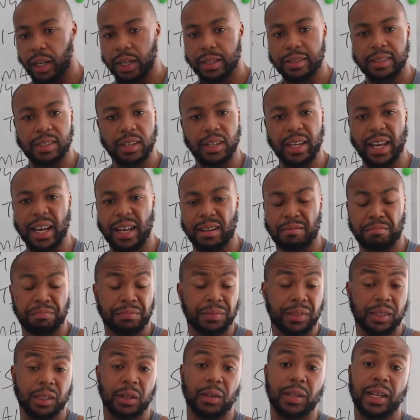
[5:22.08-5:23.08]
so yeah,
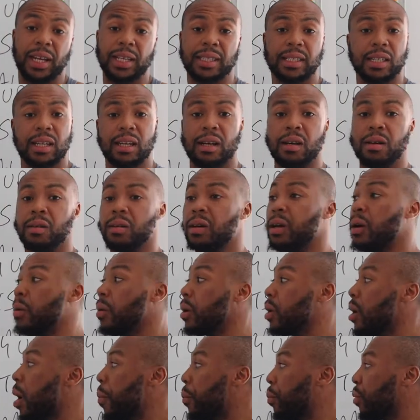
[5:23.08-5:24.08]
so these are a
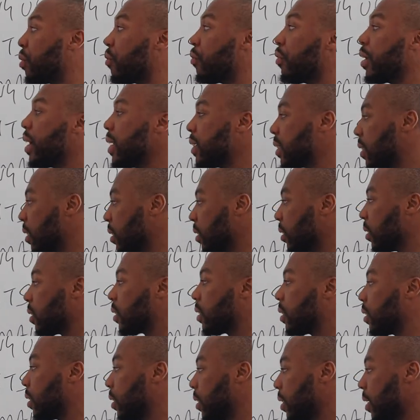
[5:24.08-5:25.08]
number of
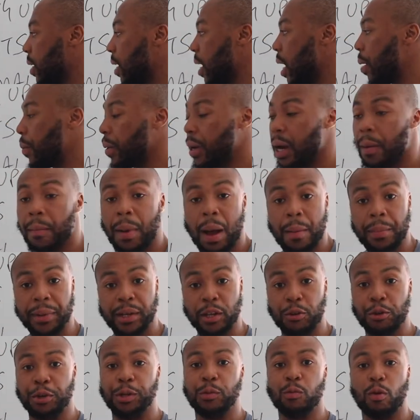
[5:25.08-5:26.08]
reasons. I mean, I might be
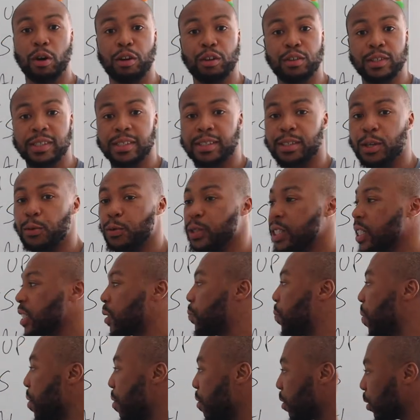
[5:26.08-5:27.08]
the only one who's, who has
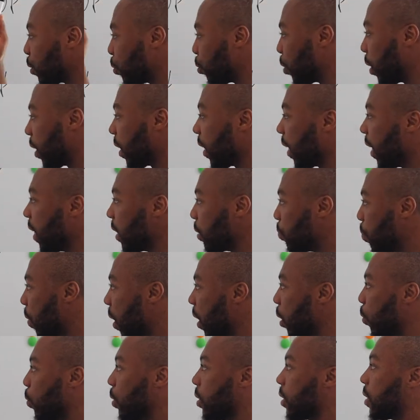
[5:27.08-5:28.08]
experienced all of these,
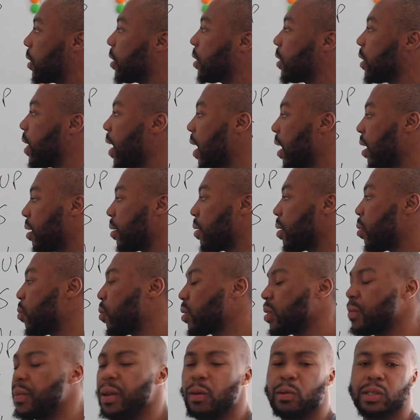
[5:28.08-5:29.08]
but it was, yeah, it
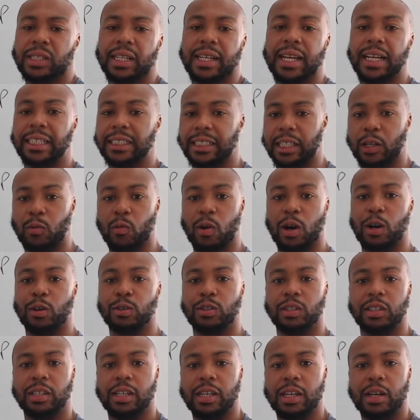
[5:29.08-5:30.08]
was, I mean, it wasn't the end of the
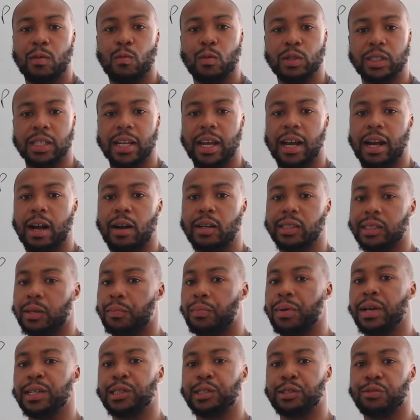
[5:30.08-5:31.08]
world. It wasn't like I was
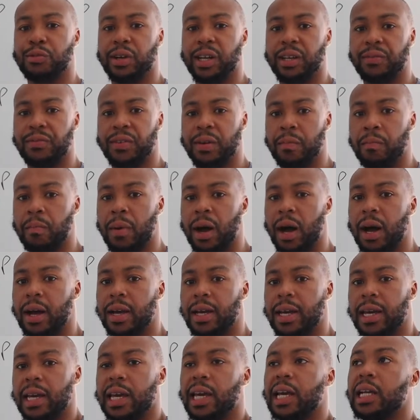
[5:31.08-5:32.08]
depressed or anything,
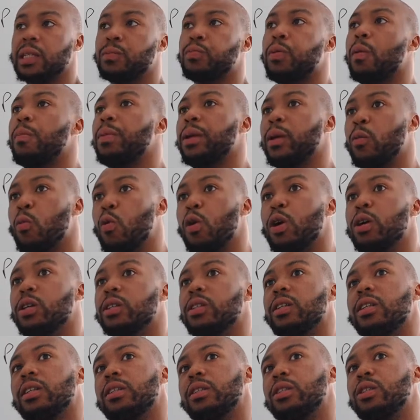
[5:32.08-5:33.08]
but it's probably
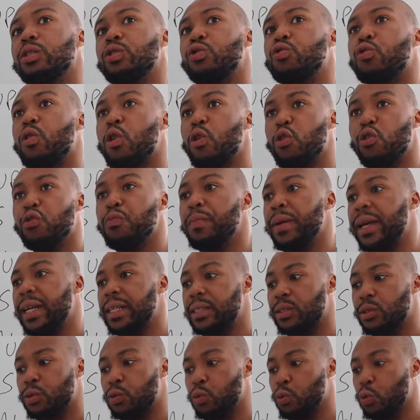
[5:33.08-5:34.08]
what drove me
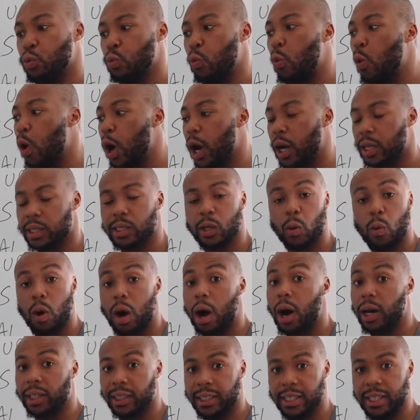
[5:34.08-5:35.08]
to work so
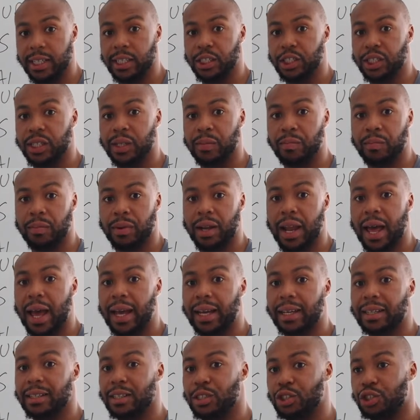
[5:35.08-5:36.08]
hard in the gym,
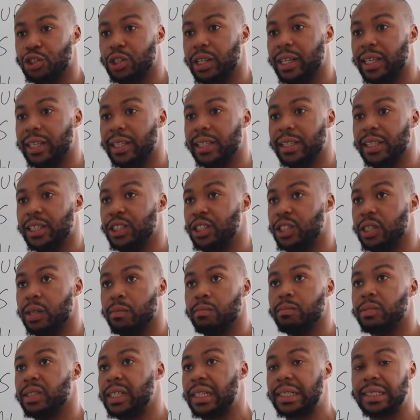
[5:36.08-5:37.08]
like literally in the
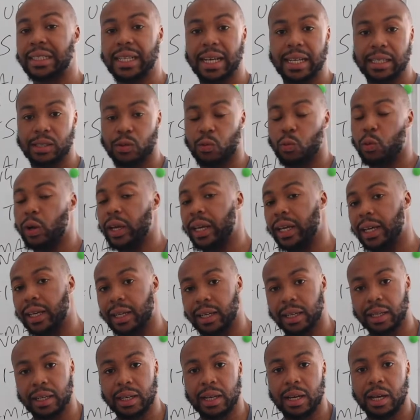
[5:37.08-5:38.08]
gym six days a
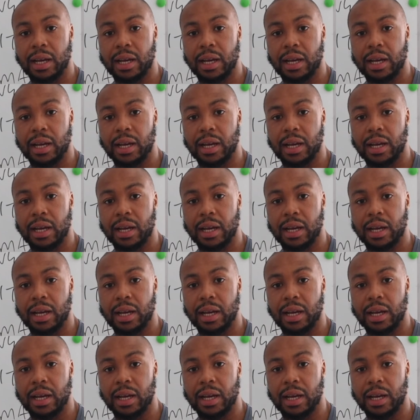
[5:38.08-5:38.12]
week.